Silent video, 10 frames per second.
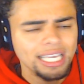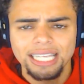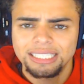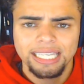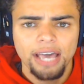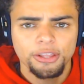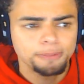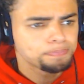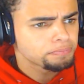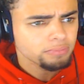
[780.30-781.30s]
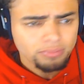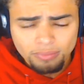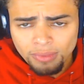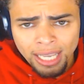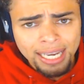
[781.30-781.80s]
get together,
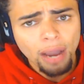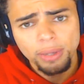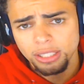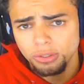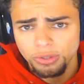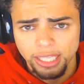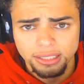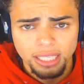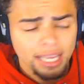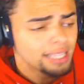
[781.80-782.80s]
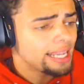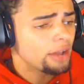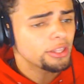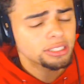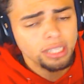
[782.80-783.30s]
and how we can do things. Now,
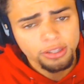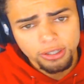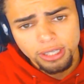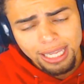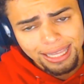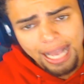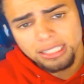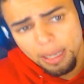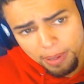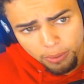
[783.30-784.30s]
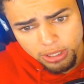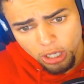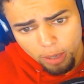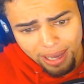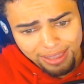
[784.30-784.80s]
there's another last topic I want to talk
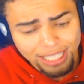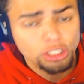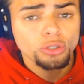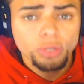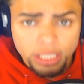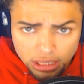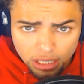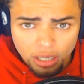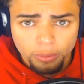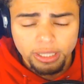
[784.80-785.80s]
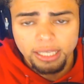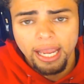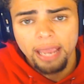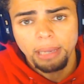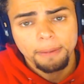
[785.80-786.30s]
about, and that's unions within
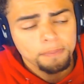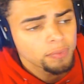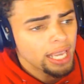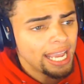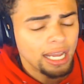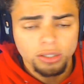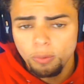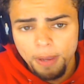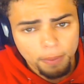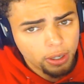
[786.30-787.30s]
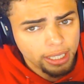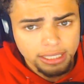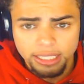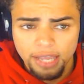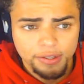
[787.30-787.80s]
gaming. And I know people are going to get
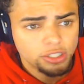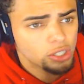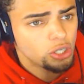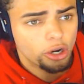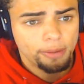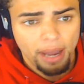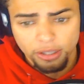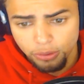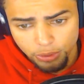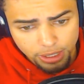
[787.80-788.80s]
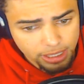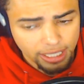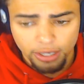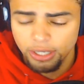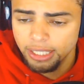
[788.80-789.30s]
together and start talking about unions. And they're
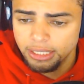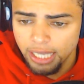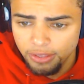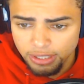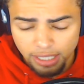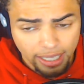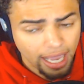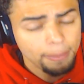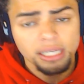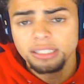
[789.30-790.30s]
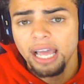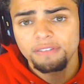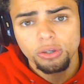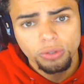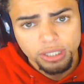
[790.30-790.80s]
going to get together and say that gaming doesn't have
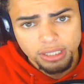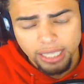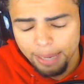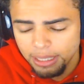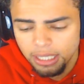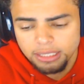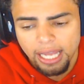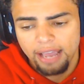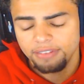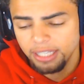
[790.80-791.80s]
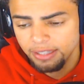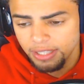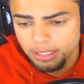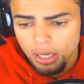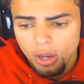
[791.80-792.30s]
unions and gaming doesn't have any of this.
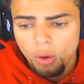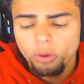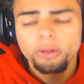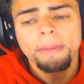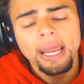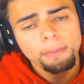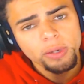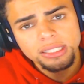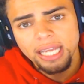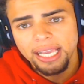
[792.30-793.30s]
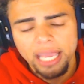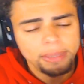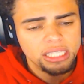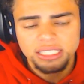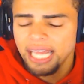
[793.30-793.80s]
Well, the main reason that gaming
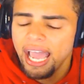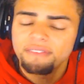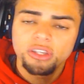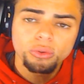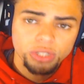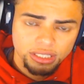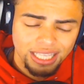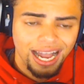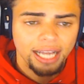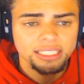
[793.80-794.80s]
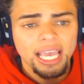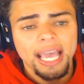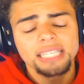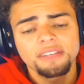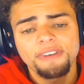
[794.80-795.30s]
doesn't have unions, guys,
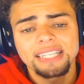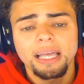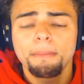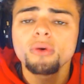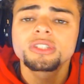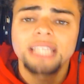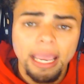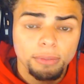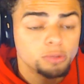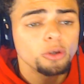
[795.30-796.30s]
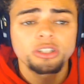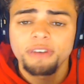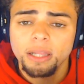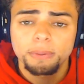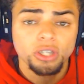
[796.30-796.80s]
is the fact that most gamers, most
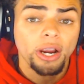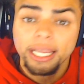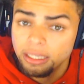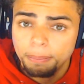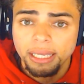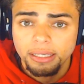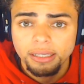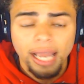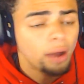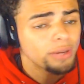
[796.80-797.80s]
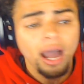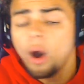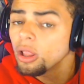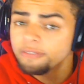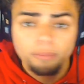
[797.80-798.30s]
developers are independent. Now, not
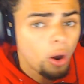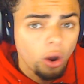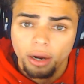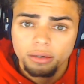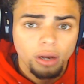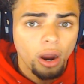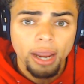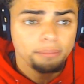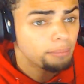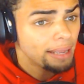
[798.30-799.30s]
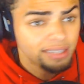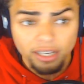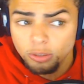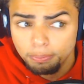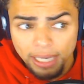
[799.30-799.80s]
all of them are, all right? There's
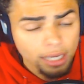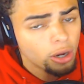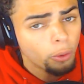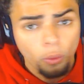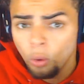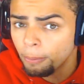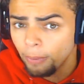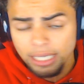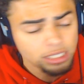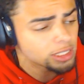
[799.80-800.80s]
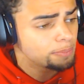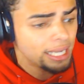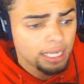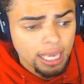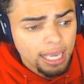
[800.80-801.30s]
big corporations,
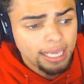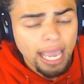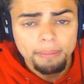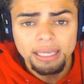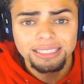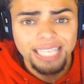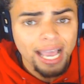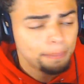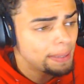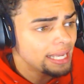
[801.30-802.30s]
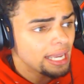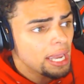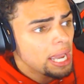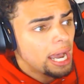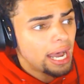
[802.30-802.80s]
big gaming tech, big
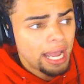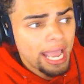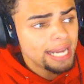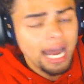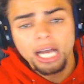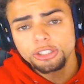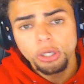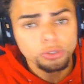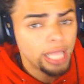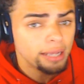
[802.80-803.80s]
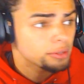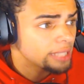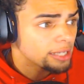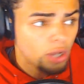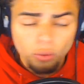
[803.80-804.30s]
head honchos that they
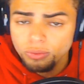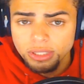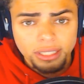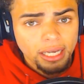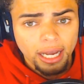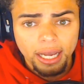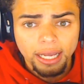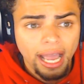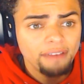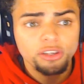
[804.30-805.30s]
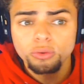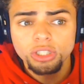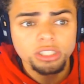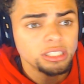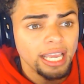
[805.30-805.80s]
don't have
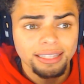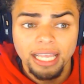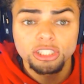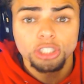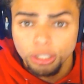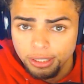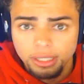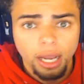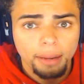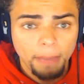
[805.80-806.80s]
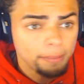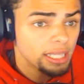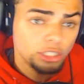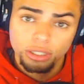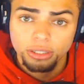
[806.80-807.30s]
unions, and they should. Maybe they
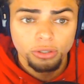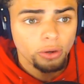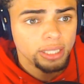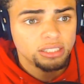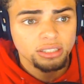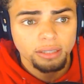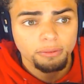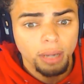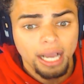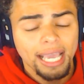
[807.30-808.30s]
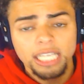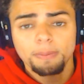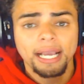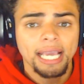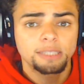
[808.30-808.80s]
should. You know, it's a
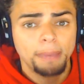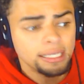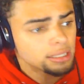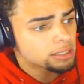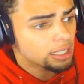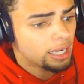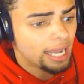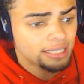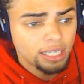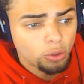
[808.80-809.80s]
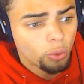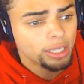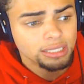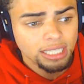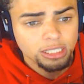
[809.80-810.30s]
case-by-case basis. I think an
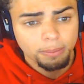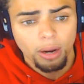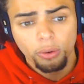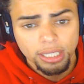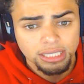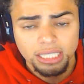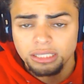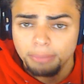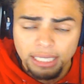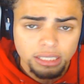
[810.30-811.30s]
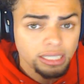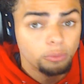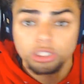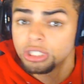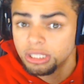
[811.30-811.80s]
organization-by-organization basis that we
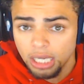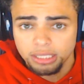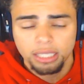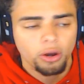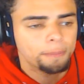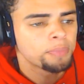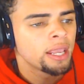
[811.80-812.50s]
should discuss that on.